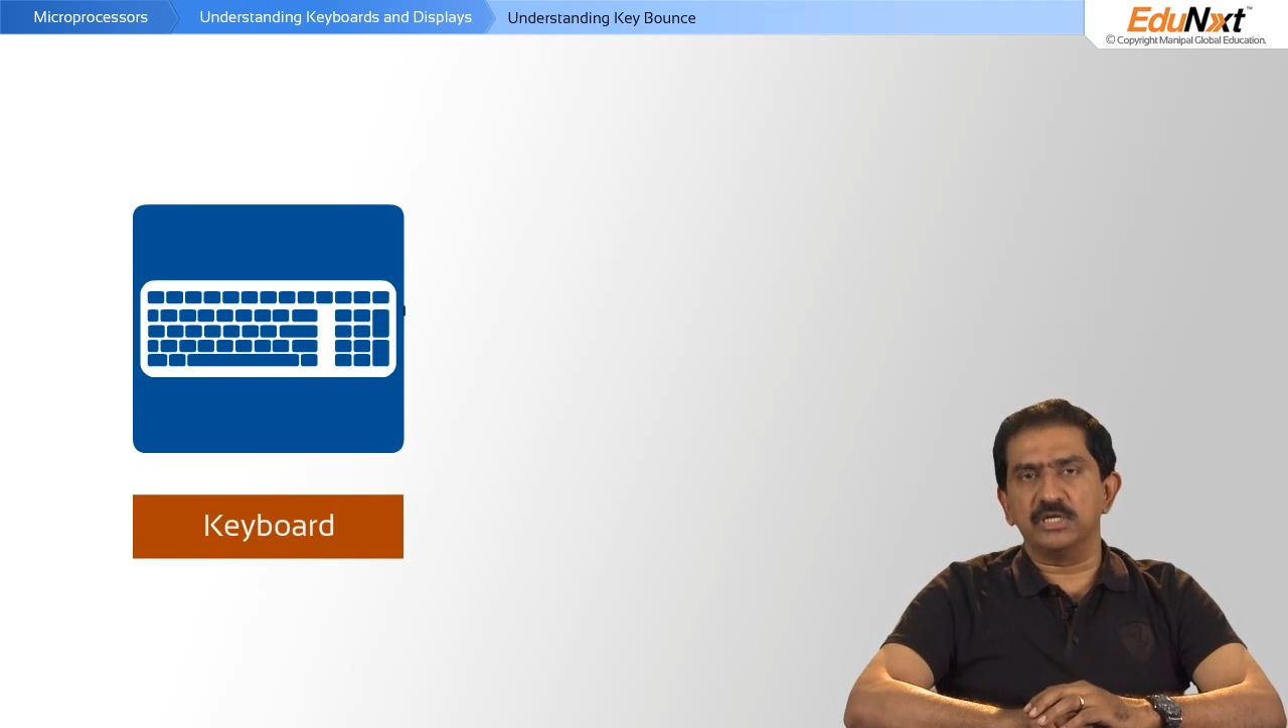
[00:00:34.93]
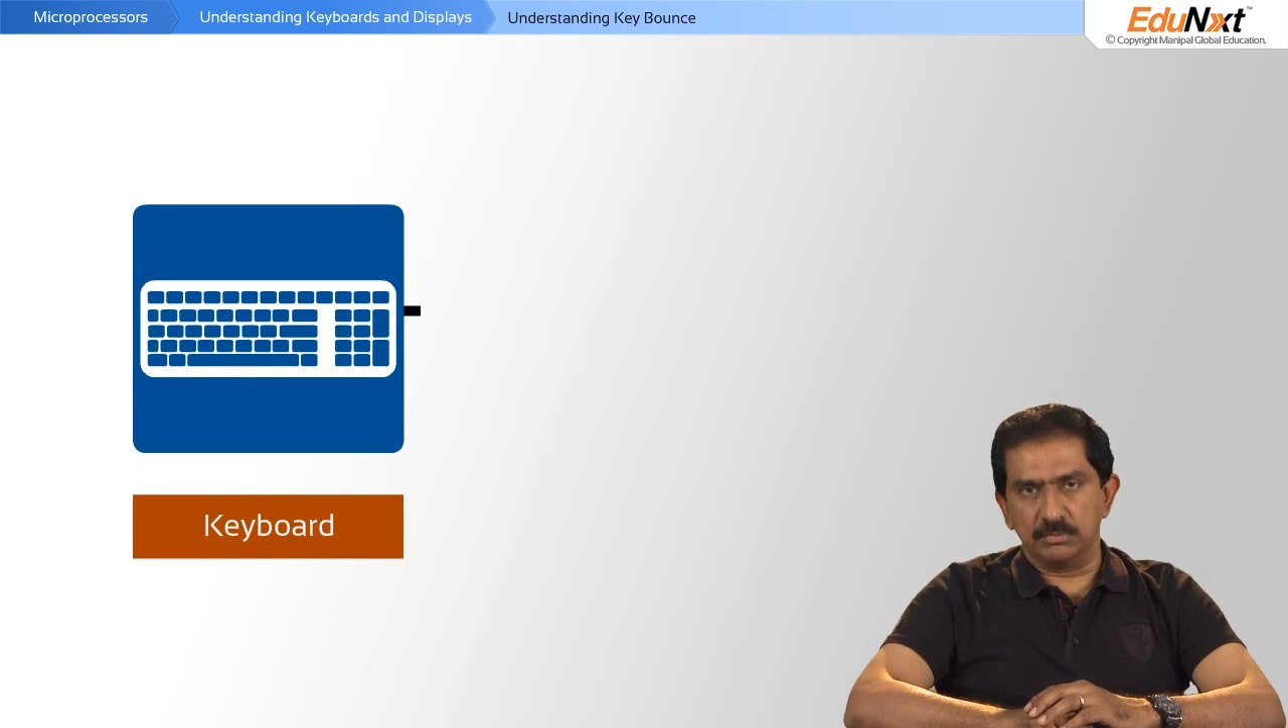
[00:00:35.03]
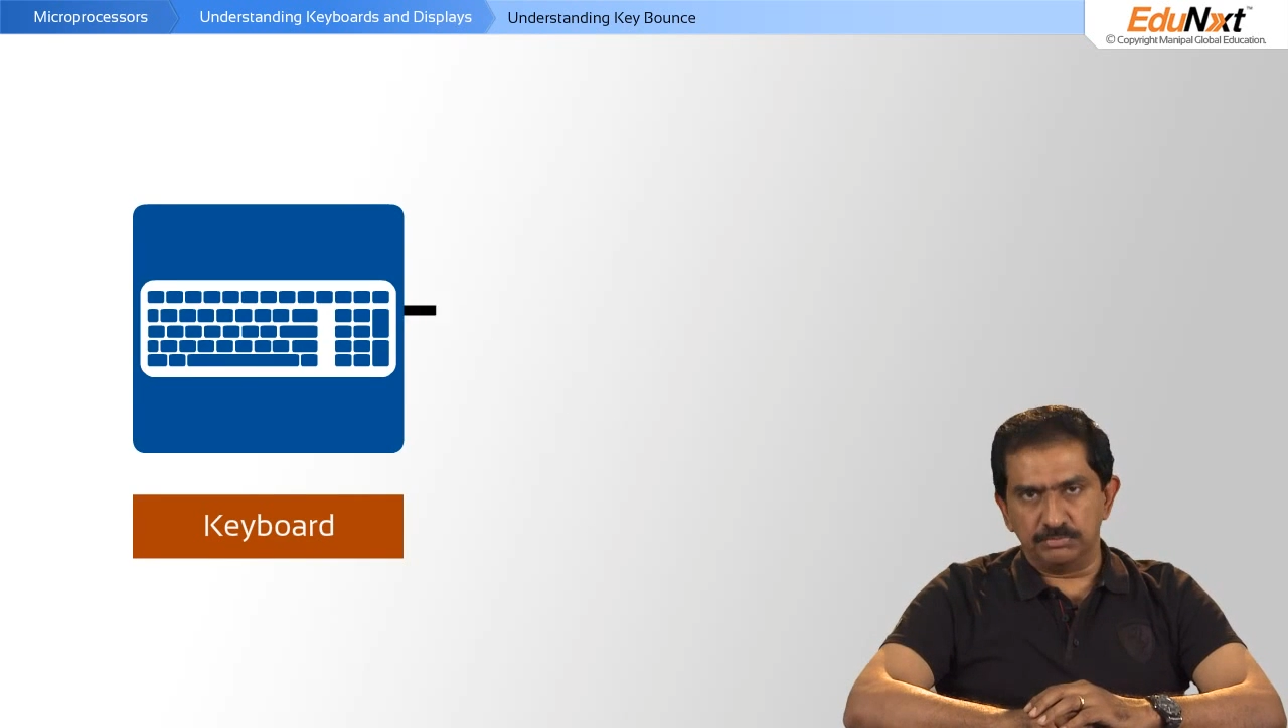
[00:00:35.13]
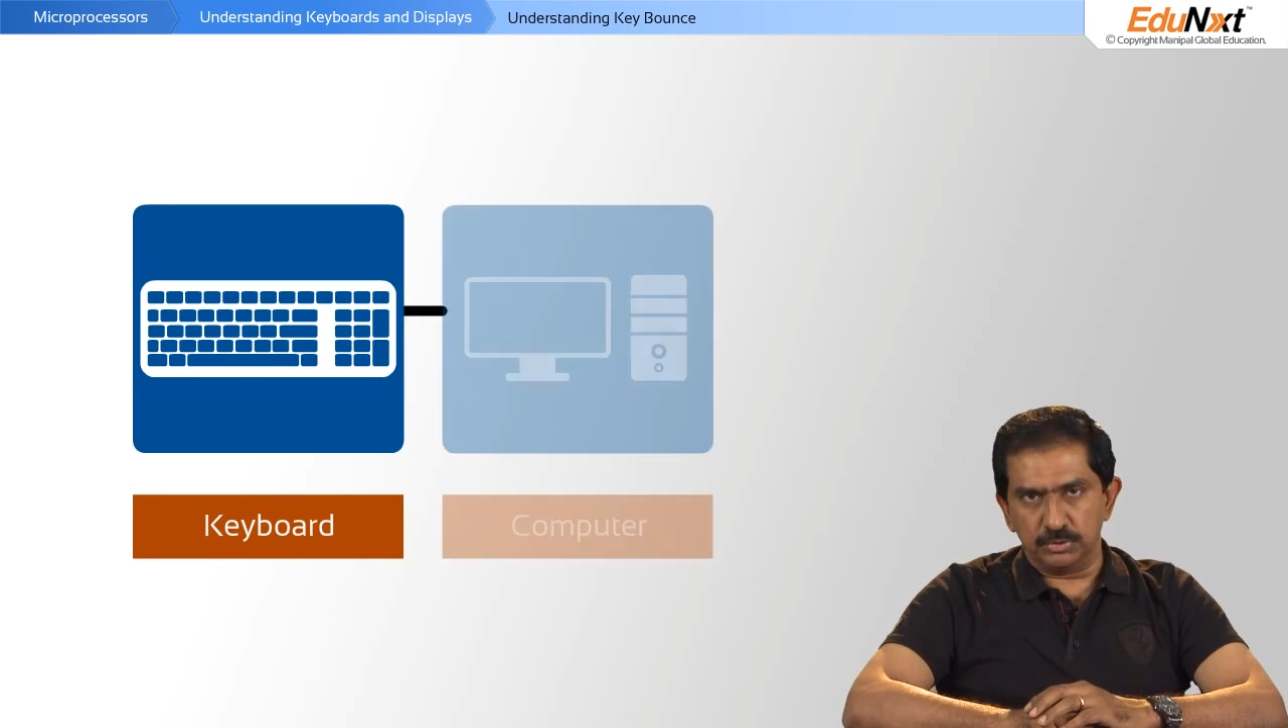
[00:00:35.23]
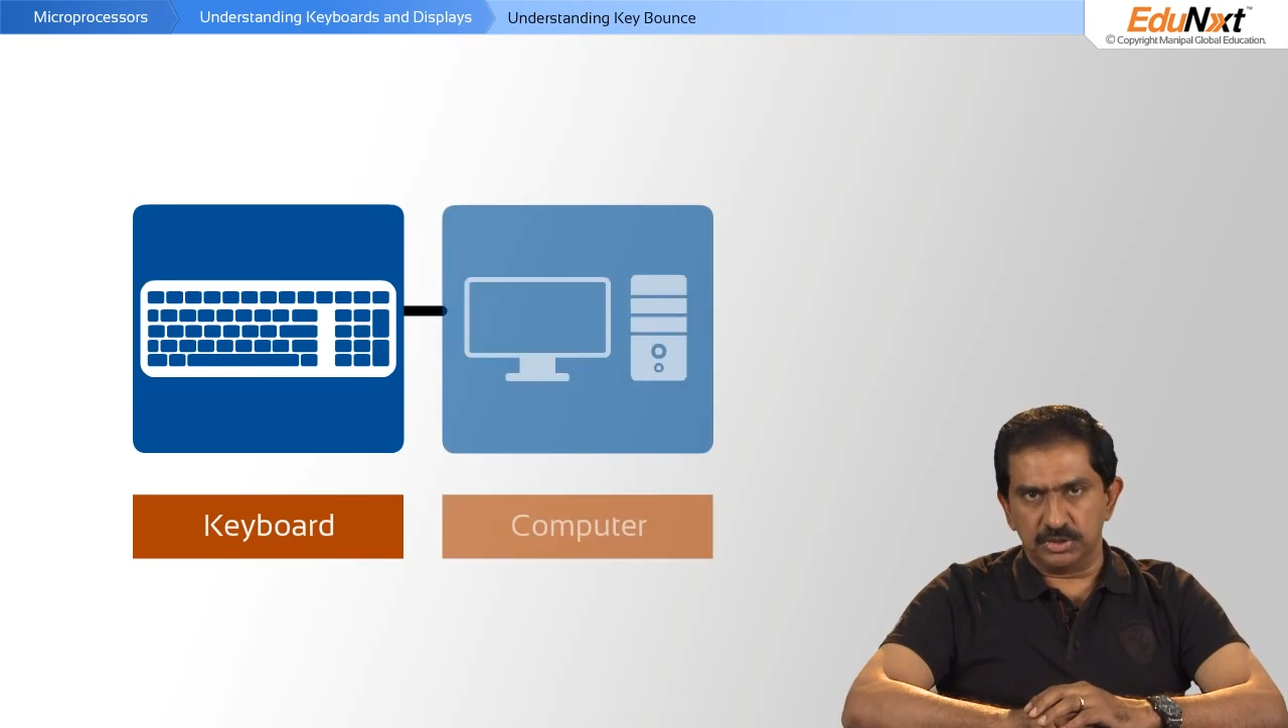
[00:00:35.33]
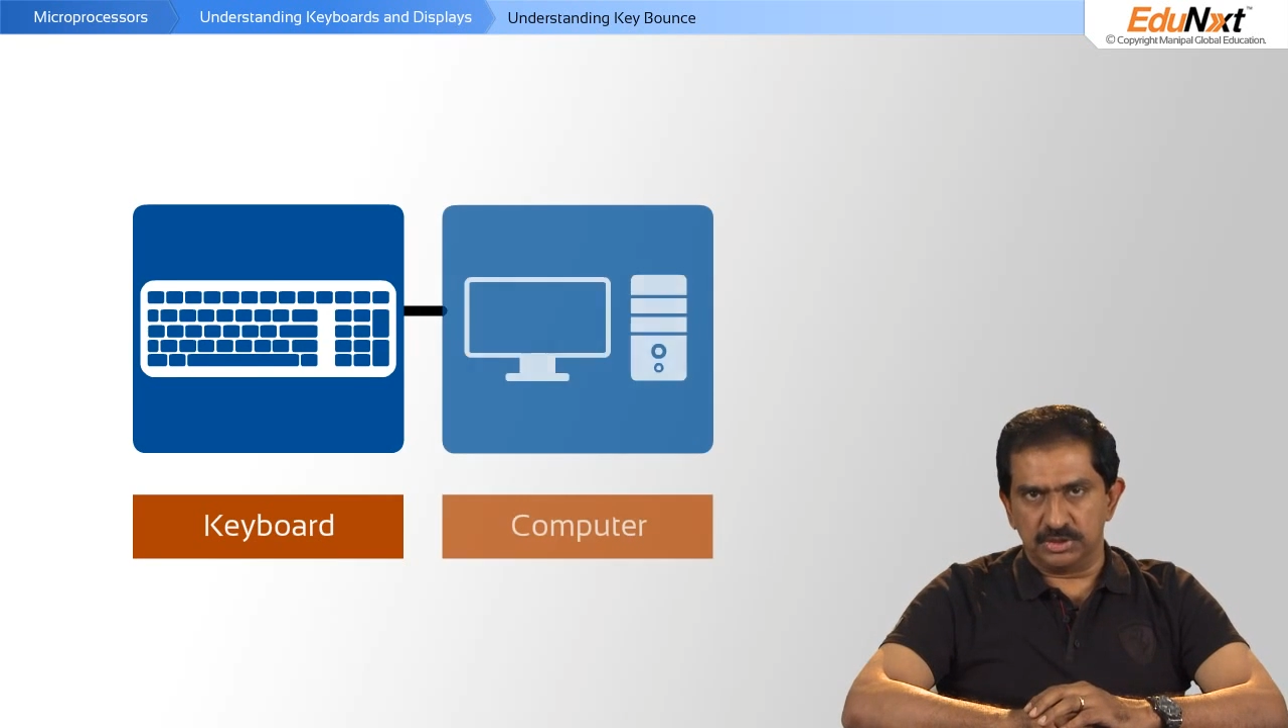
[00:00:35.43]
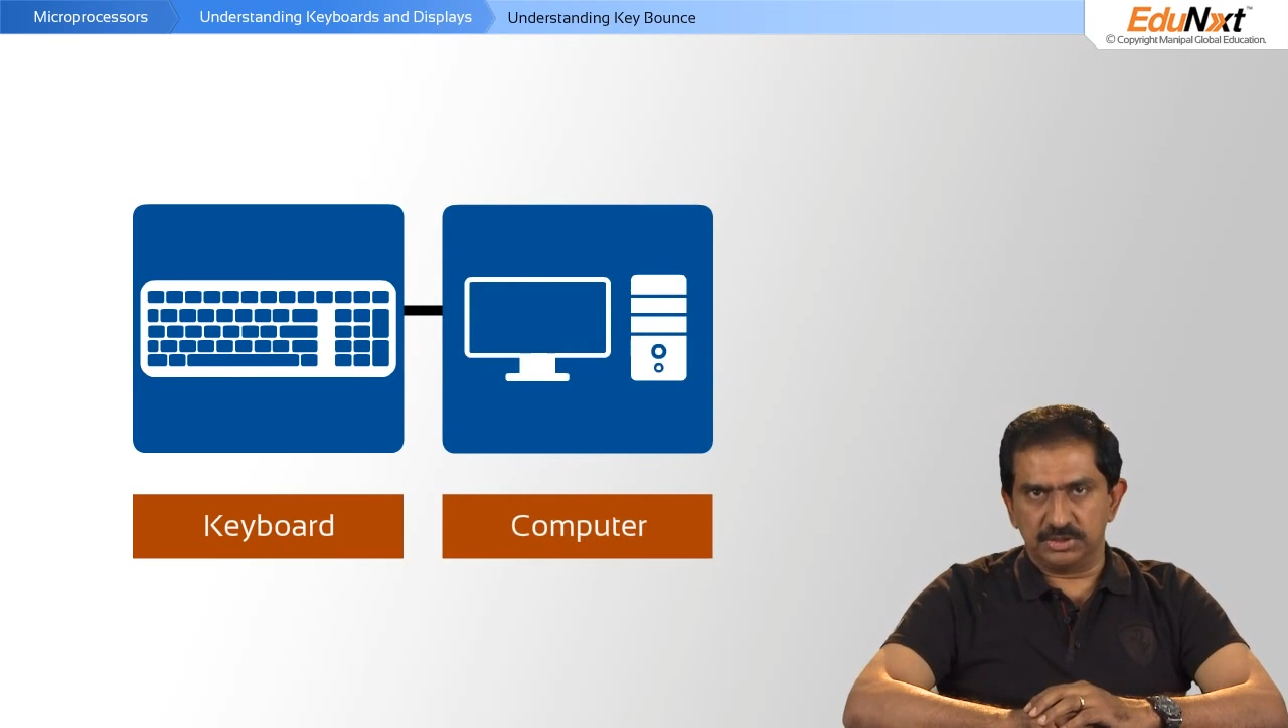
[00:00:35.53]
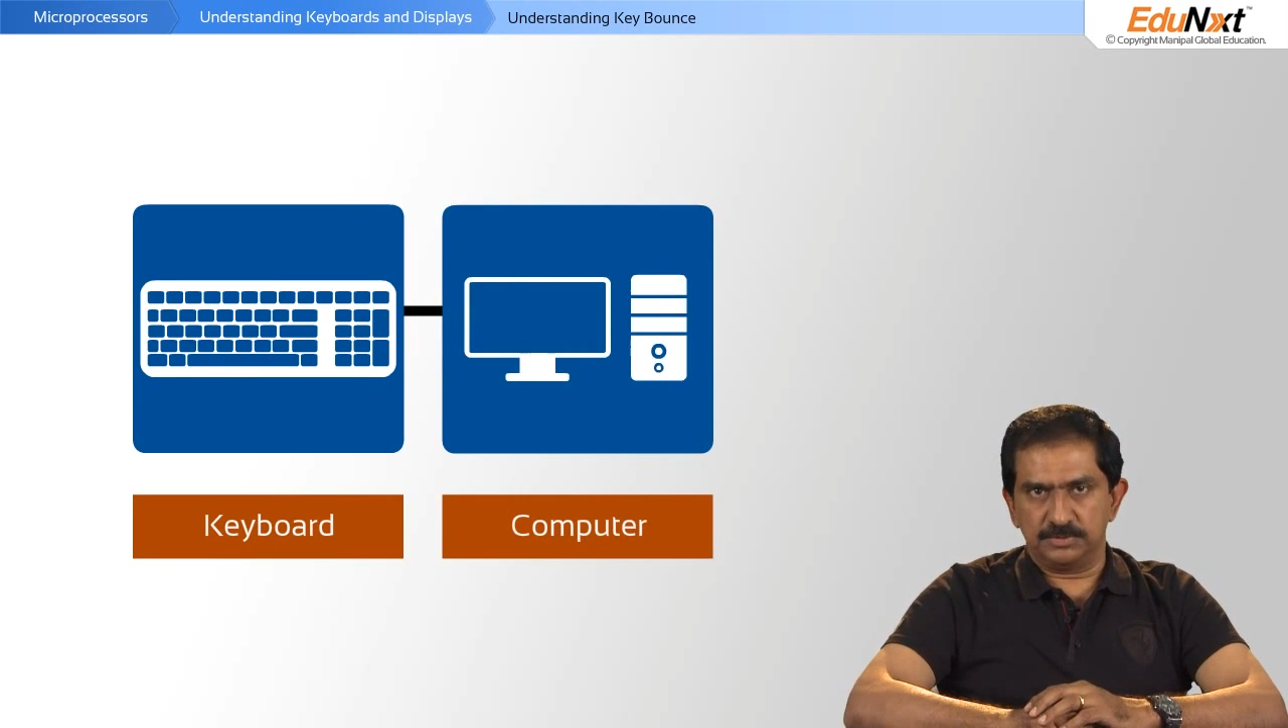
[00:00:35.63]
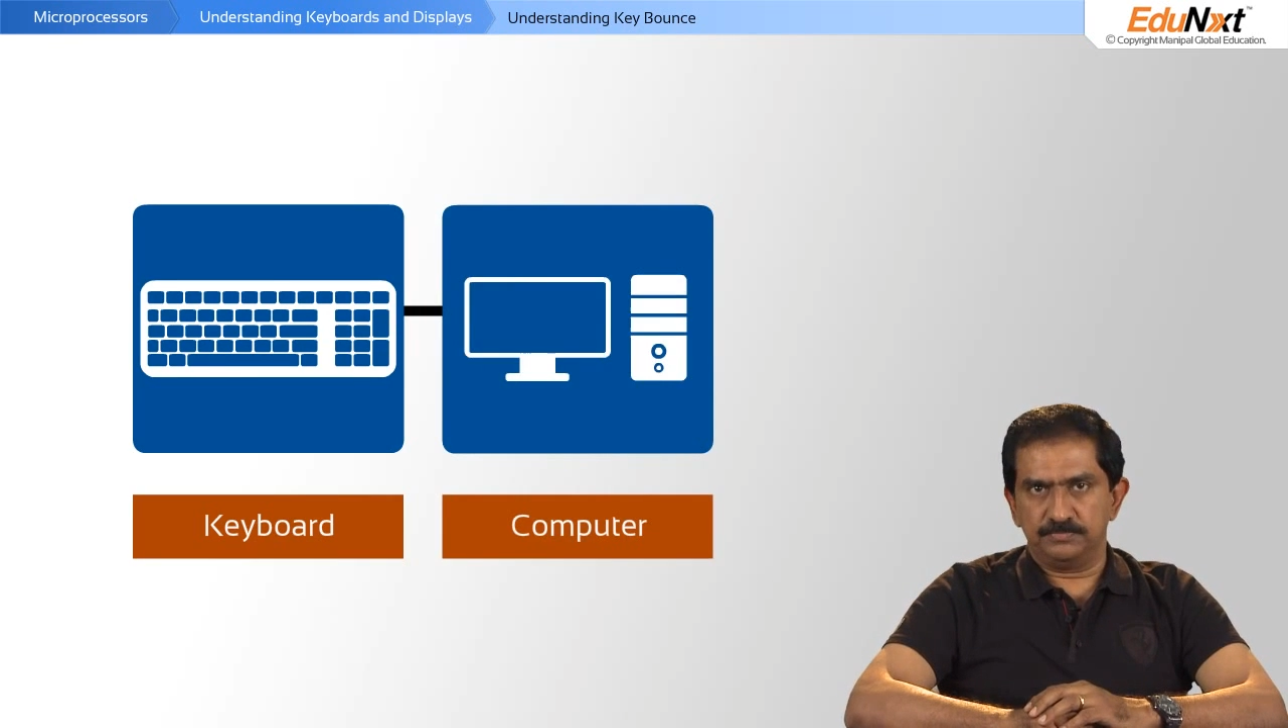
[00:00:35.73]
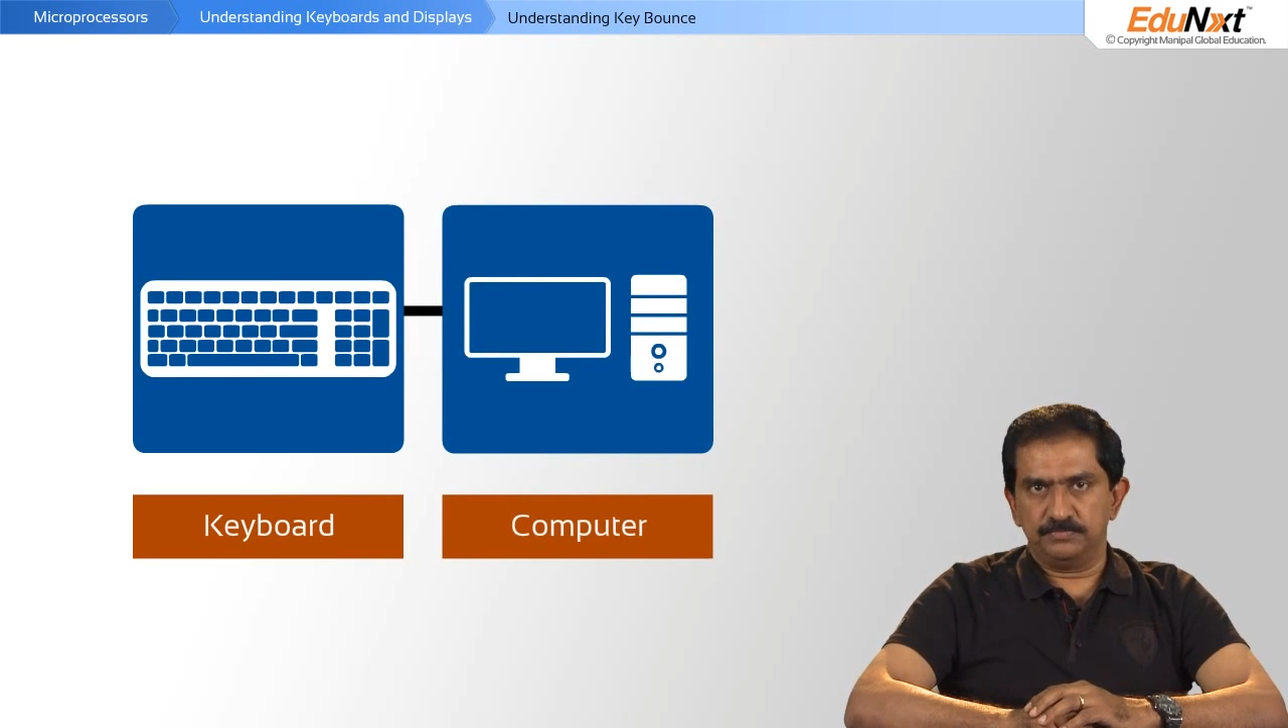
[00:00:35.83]

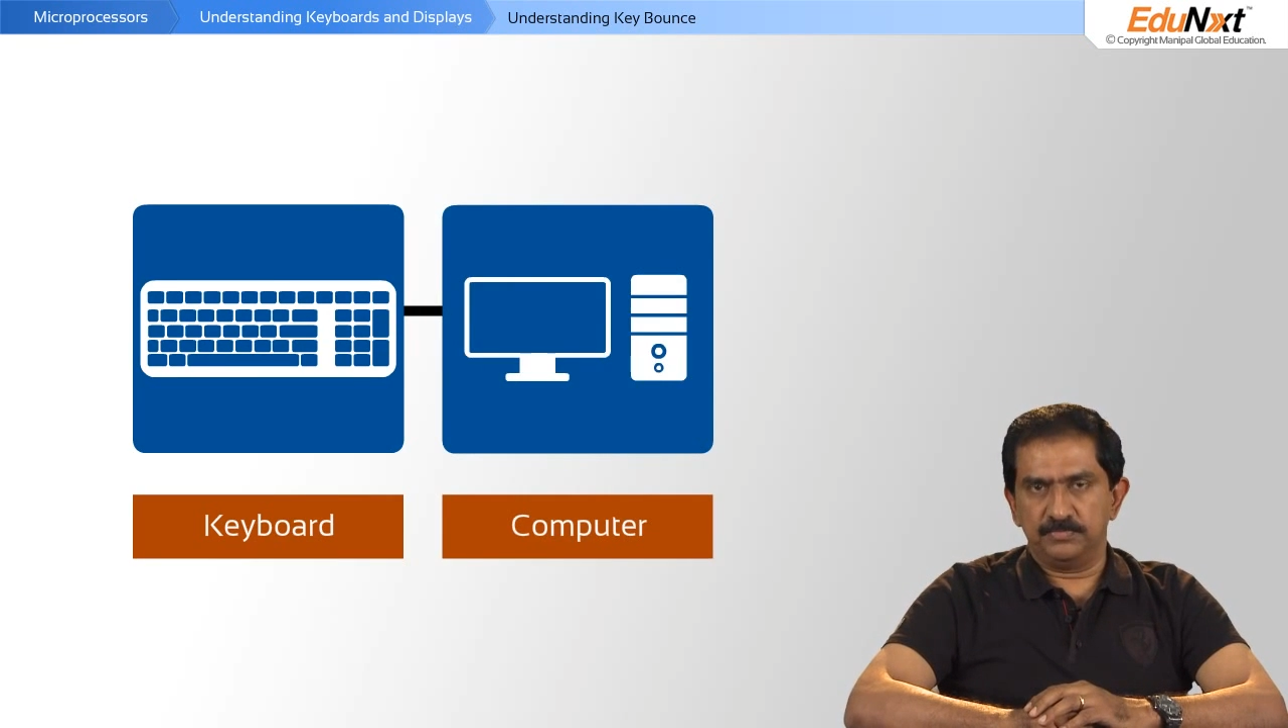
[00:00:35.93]
computers.